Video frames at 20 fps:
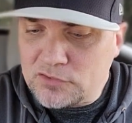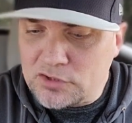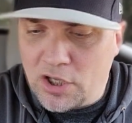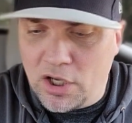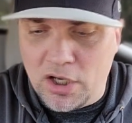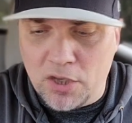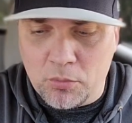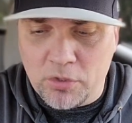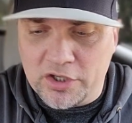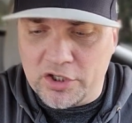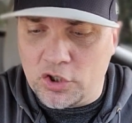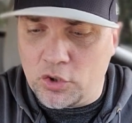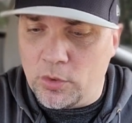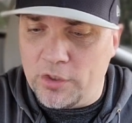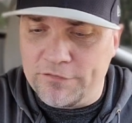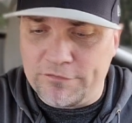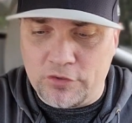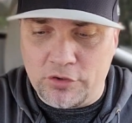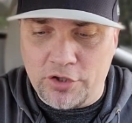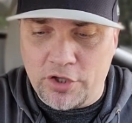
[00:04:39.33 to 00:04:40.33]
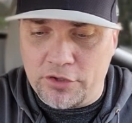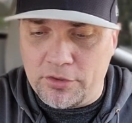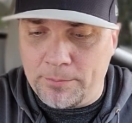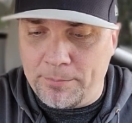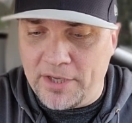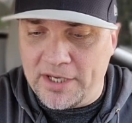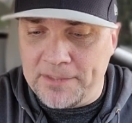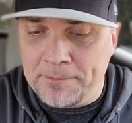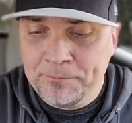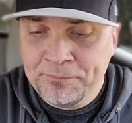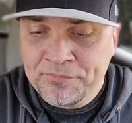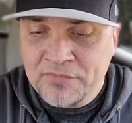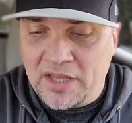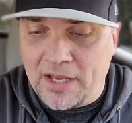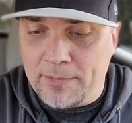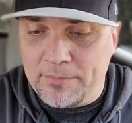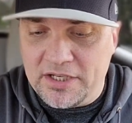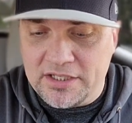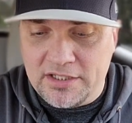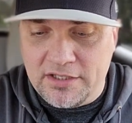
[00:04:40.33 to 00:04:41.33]
We're going to go in for another bite.
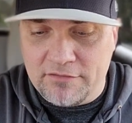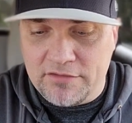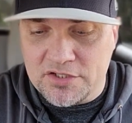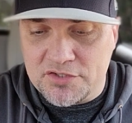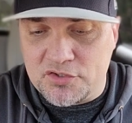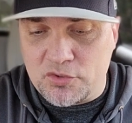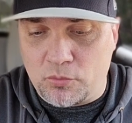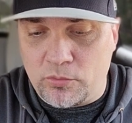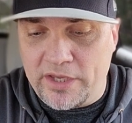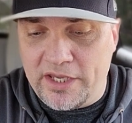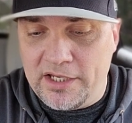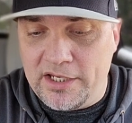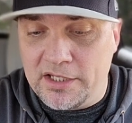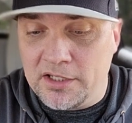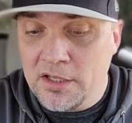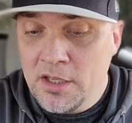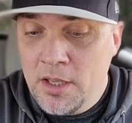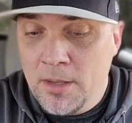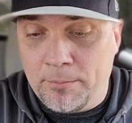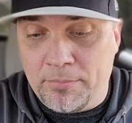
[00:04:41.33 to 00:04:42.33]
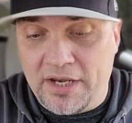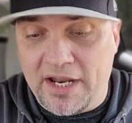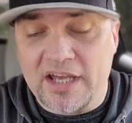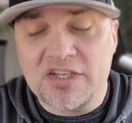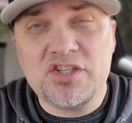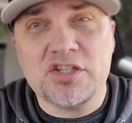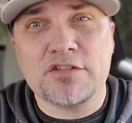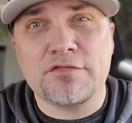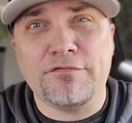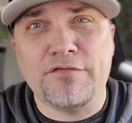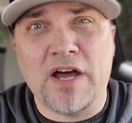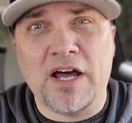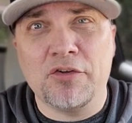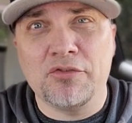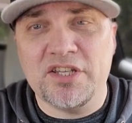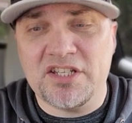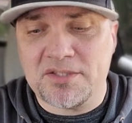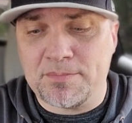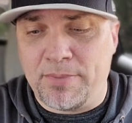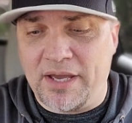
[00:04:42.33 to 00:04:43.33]
I'm going to give this a rating, but I just
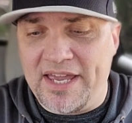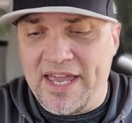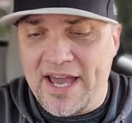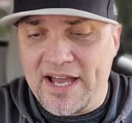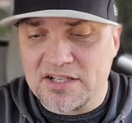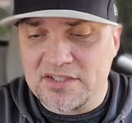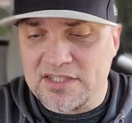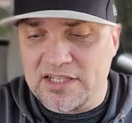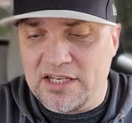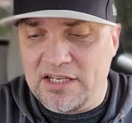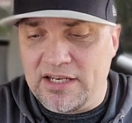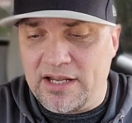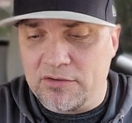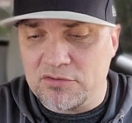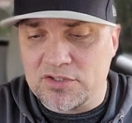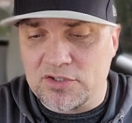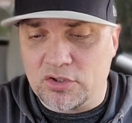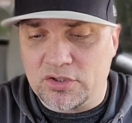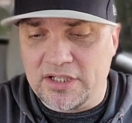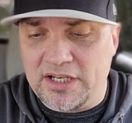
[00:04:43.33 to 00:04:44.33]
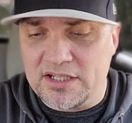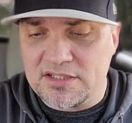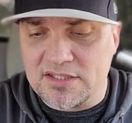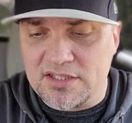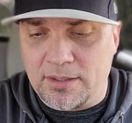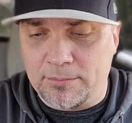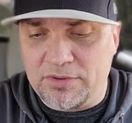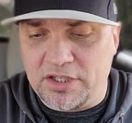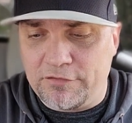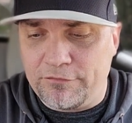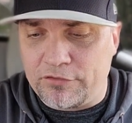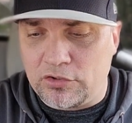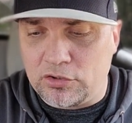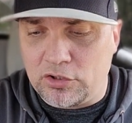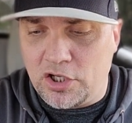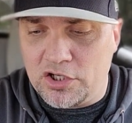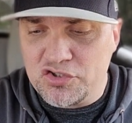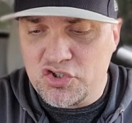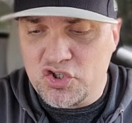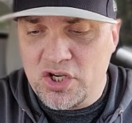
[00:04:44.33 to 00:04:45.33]
found this by accident. I was looking at something for
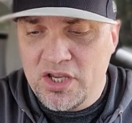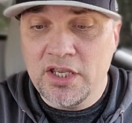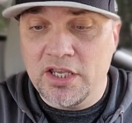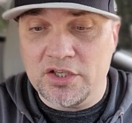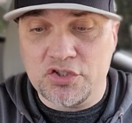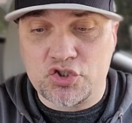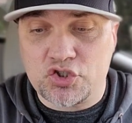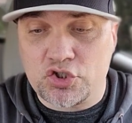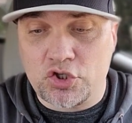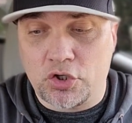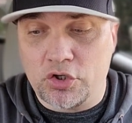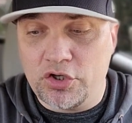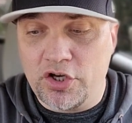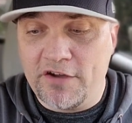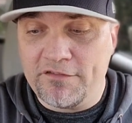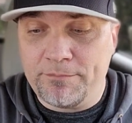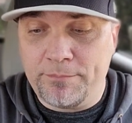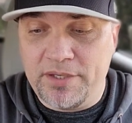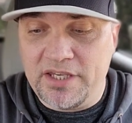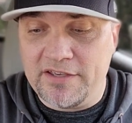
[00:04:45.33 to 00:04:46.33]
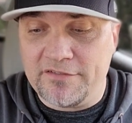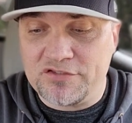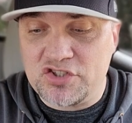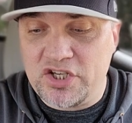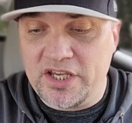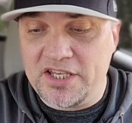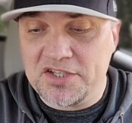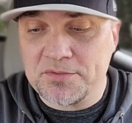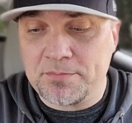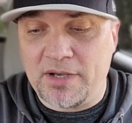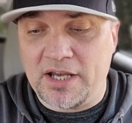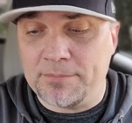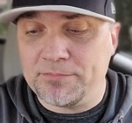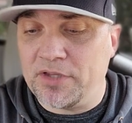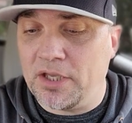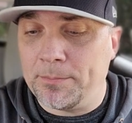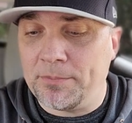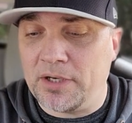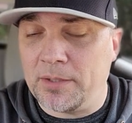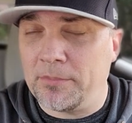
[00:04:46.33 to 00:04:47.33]
lunch and sure enough, P.F. Chang's popped
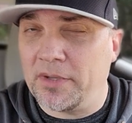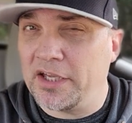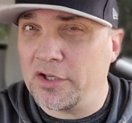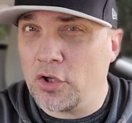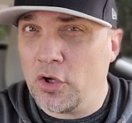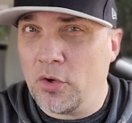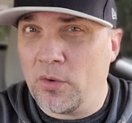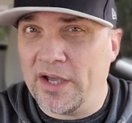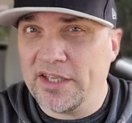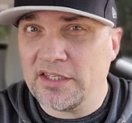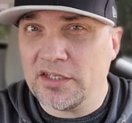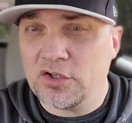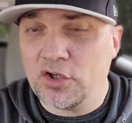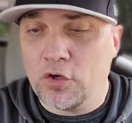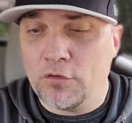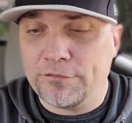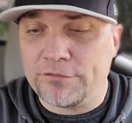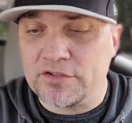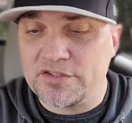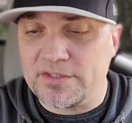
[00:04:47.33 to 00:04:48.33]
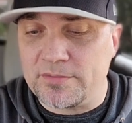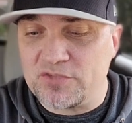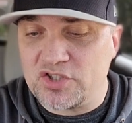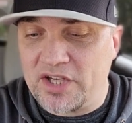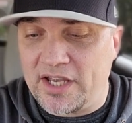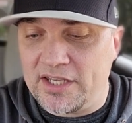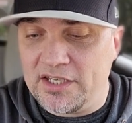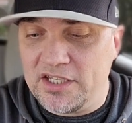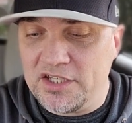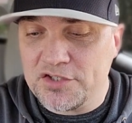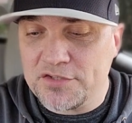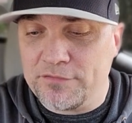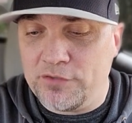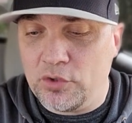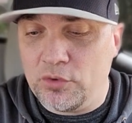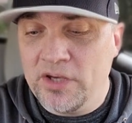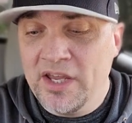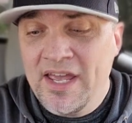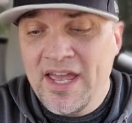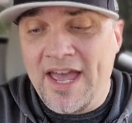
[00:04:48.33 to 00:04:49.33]
up and I'm like, oh, I can go for some Chinese
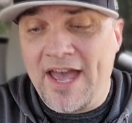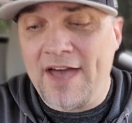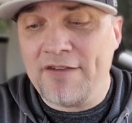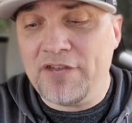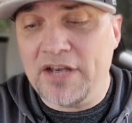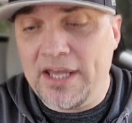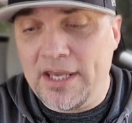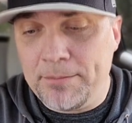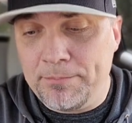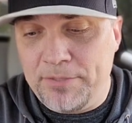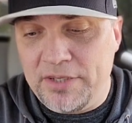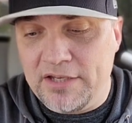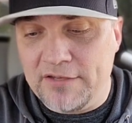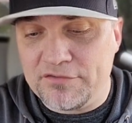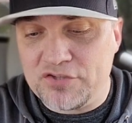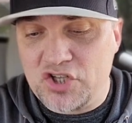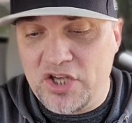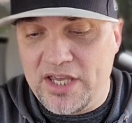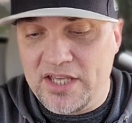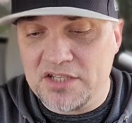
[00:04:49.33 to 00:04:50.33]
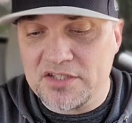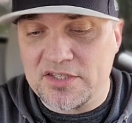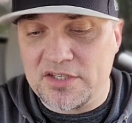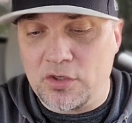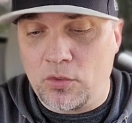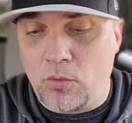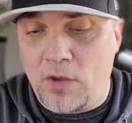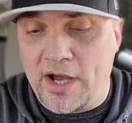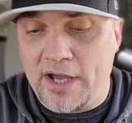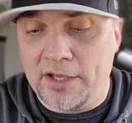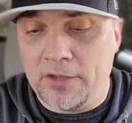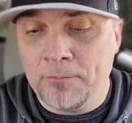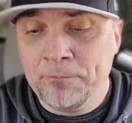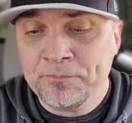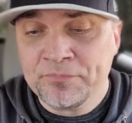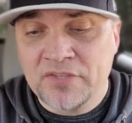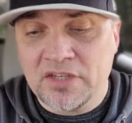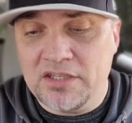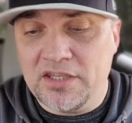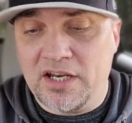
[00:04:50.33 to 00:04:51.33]
food. Haven't had P.F. Chang's in a while.
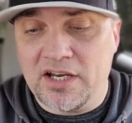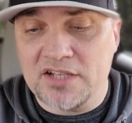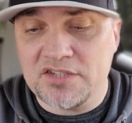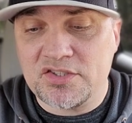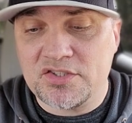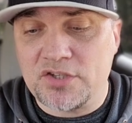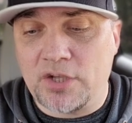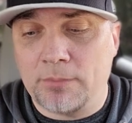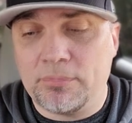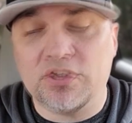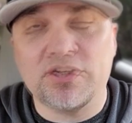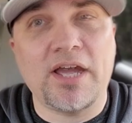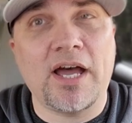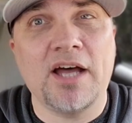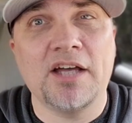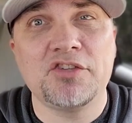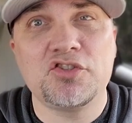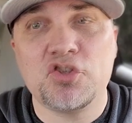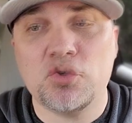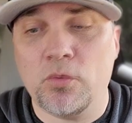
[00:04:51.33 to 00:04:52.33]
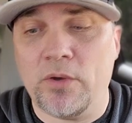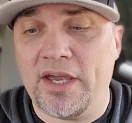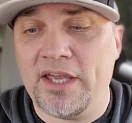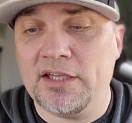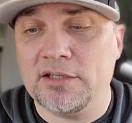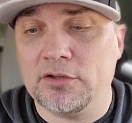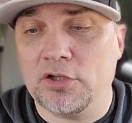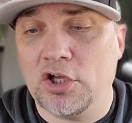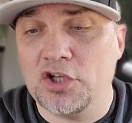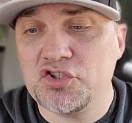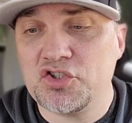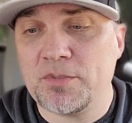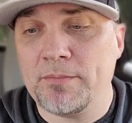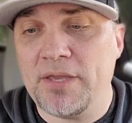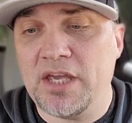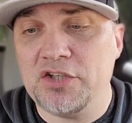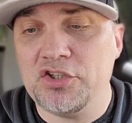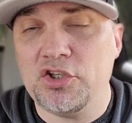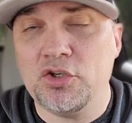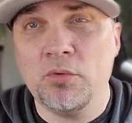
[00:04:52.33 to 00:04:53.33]
And then I stumbled onto a lunch
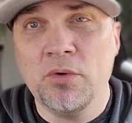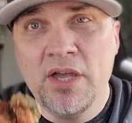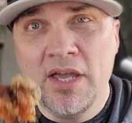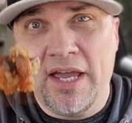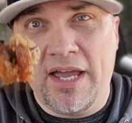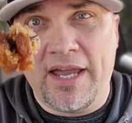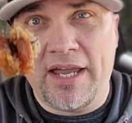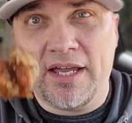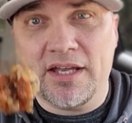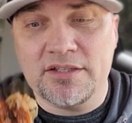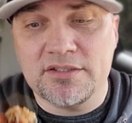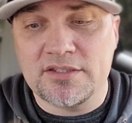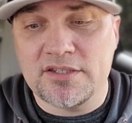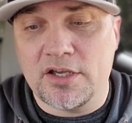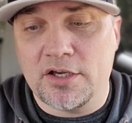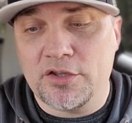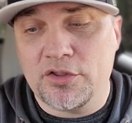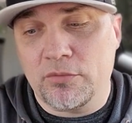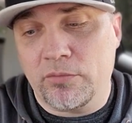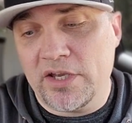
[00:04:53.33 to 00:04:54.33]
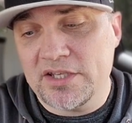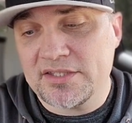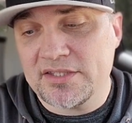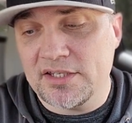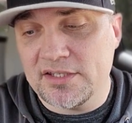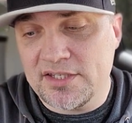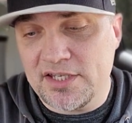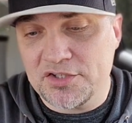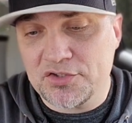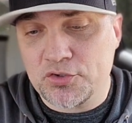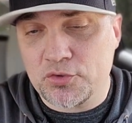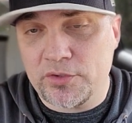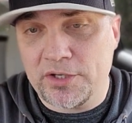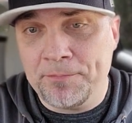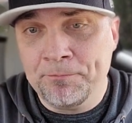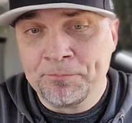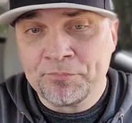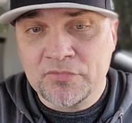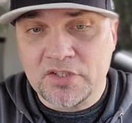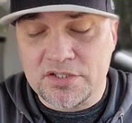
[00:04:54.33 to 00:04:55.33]
menu and the rest is
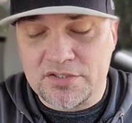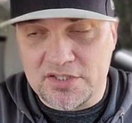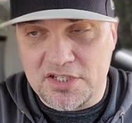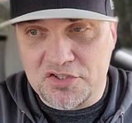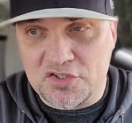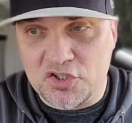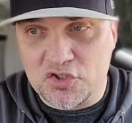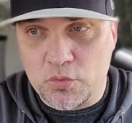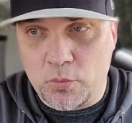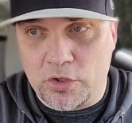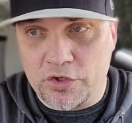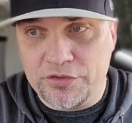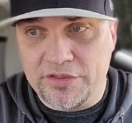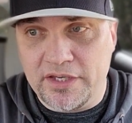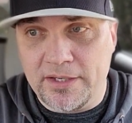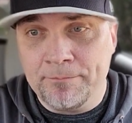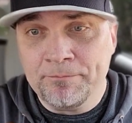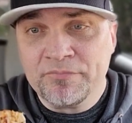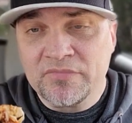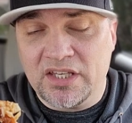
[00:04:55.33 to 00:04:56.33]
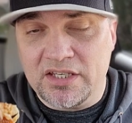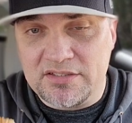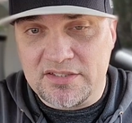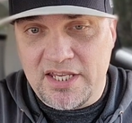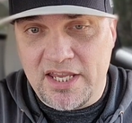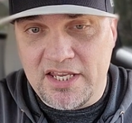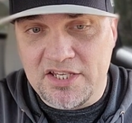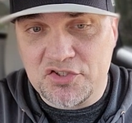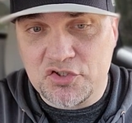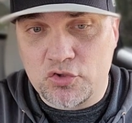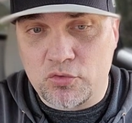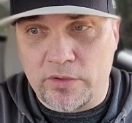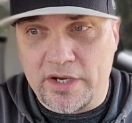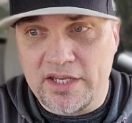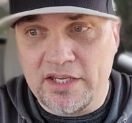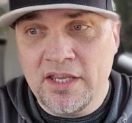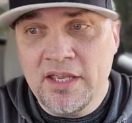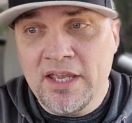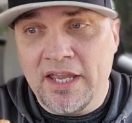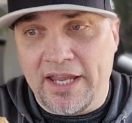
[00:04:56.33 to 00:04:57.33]
history because this is worth it. It tastes
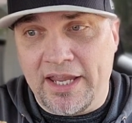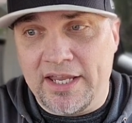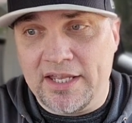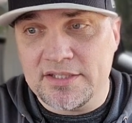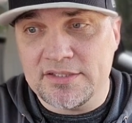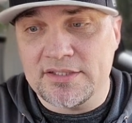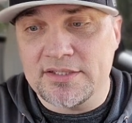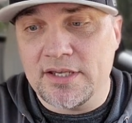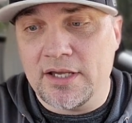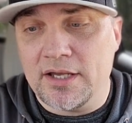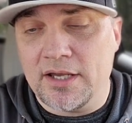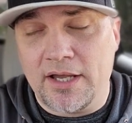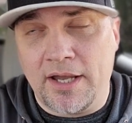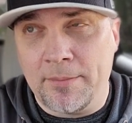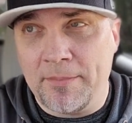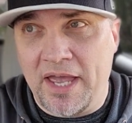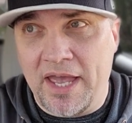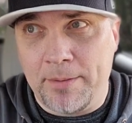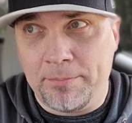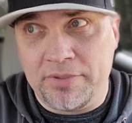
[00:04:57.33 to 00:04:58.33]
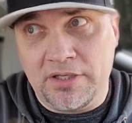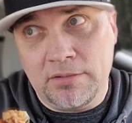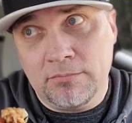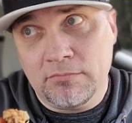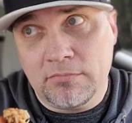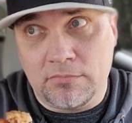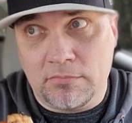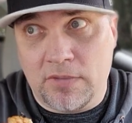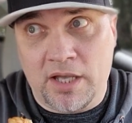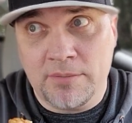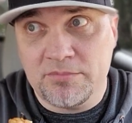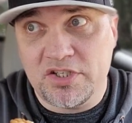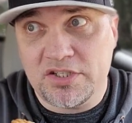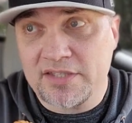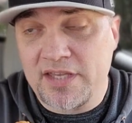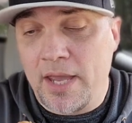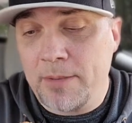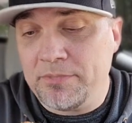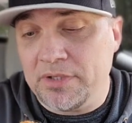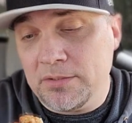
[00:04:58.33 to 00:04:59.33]
great. And I'm happy. I'm
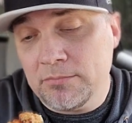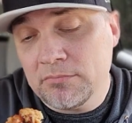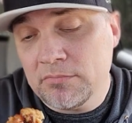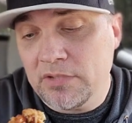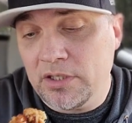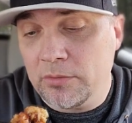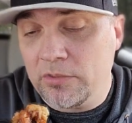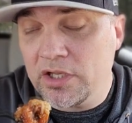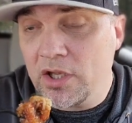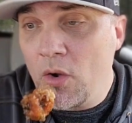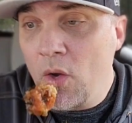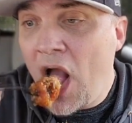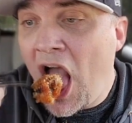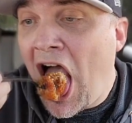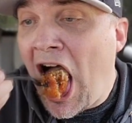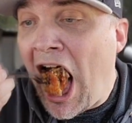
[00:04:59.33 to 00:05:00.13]
just happy. Here we go.